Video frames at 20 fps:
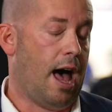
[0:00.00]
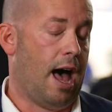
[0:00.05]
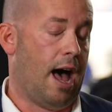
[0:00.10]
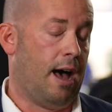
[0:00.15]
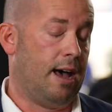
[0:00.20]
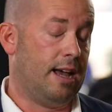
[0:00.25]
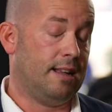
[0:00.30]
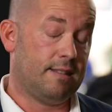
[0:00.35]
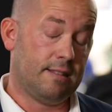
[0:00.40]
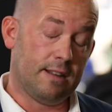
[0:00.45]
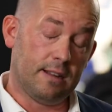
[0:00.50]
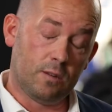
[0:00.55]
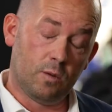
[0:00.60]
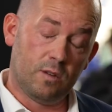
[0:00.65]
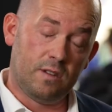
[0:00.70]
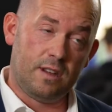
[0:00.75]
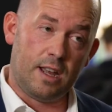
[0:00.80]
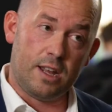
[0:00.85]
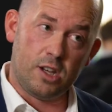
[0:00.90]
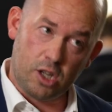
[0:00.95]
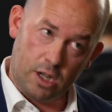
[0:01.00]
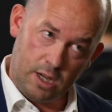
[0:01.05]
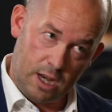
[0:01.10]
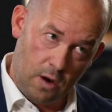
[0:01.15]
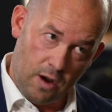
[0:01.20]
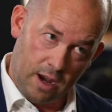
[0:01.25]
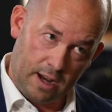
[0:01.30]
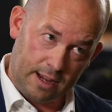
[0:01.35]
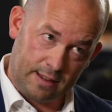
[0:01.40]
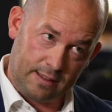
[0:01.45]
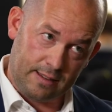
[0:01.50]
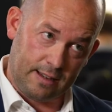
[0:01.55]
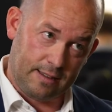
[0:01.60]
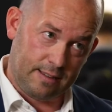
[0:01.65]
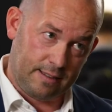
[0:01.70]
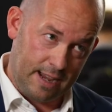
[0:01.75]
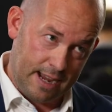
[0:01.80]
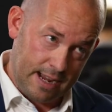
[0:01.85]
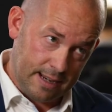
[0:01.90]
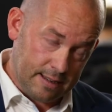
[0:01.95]
Uh, it starts with the engineering, as I
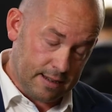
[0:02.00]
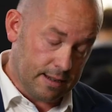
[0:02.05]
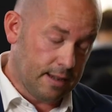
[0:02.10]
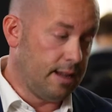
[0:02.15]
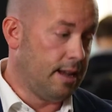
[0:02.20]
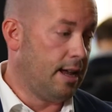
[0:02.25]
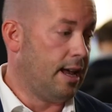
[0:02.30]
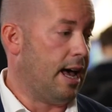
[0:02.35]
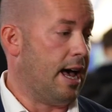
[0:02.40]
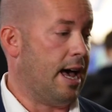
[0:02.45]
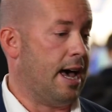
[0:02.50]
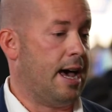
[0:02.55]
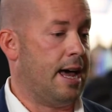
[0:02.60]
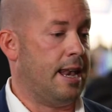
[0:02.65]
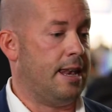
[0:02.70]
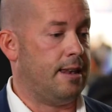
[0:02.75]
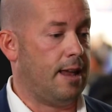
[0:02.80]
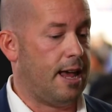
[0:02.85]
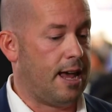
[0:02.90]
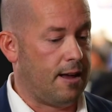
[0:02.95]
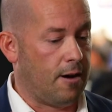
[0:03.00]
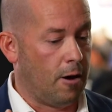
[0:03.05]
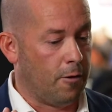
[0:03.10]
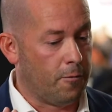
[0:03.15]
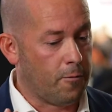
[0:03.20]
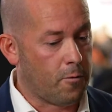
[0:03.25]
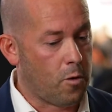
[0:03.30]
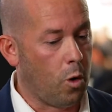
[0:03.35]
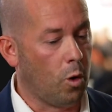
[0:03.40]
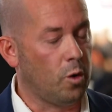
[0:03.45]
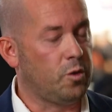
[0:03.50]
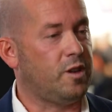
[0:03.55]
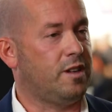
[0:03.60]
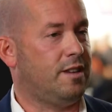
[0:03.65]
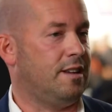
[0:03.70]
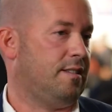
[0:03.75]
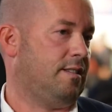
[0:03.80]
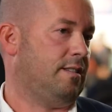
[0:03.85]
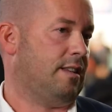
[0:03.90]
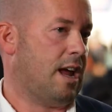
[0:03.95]
said, and of course
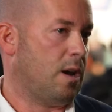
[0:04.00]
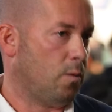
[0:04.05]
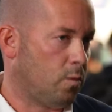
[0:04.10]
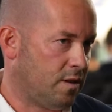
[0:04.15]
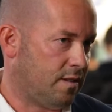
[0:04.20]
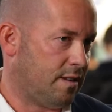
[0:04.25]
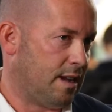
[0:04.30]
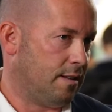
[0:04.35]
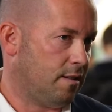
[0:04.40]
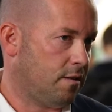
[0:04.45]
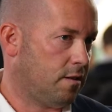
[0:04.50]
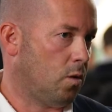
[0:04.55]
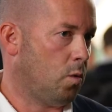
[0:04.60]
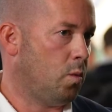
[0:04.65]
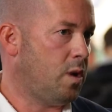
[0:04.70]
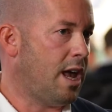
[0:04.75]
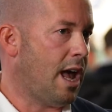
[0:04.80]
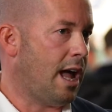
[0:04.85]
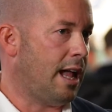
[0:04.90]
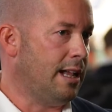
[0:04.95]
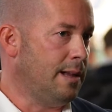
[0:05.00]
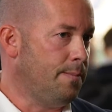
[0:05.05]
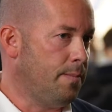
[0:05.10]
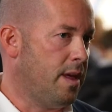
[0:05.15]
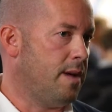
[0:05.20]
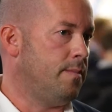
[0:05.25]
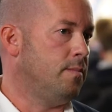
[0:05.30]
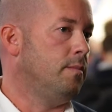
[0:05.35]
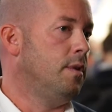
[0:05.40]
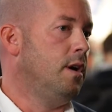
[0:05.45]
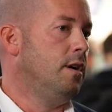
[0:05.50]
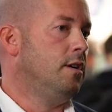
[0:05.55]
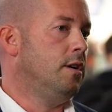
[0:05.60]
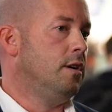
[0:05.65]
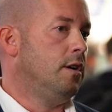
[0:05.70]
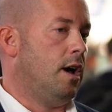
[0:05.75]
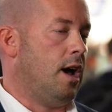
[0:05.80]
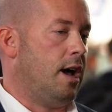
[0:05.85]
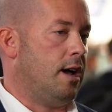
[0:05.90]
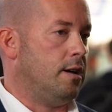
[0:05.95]
it doesn't end with that. So we help them
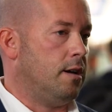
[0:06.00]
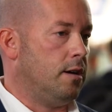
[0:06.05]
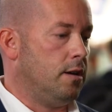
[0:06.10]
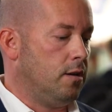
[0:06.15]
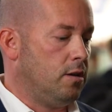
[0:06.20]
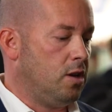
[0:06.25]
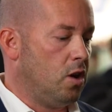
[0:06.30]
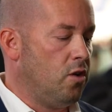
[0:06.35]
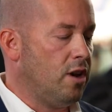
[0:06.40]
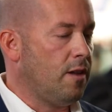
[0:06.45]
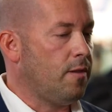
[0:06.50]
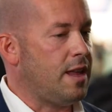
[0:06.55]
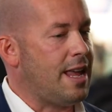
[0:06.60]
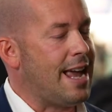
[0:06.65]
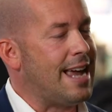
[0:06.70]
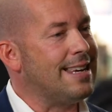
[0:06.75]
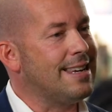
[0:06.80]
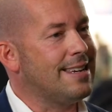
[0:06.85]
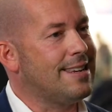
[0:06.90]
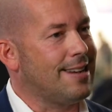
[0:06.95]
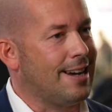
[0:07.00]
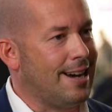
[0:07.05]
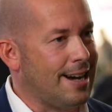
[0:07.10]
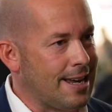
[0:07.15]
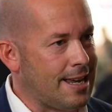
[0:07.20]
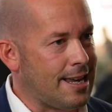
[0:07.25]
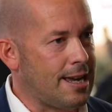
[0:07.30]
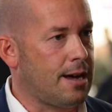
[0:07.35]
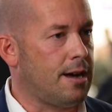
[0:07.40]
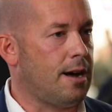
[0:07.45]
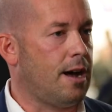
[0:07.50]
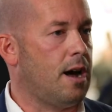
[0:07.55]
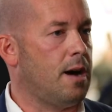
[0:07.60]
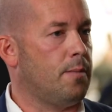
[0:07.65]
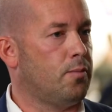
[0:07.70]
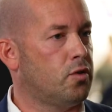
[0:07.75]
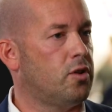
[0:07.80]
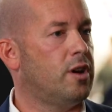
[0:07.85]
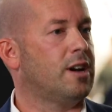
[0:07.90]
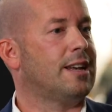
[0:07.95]
uh, during the entire
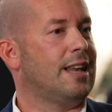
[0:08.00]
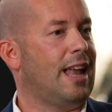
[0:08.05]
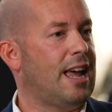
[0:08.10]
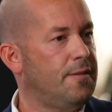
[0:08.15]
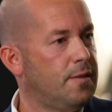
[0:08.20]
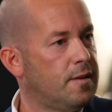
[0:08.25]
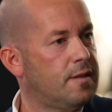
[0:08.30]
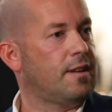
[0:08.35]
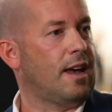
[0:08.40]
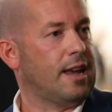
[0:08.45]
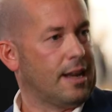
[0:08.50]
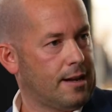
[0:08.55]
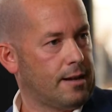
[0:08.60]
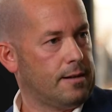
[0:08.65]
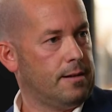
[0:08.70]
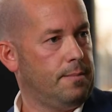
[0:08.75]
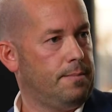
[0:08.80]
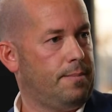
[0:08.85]
uh, product life cycle,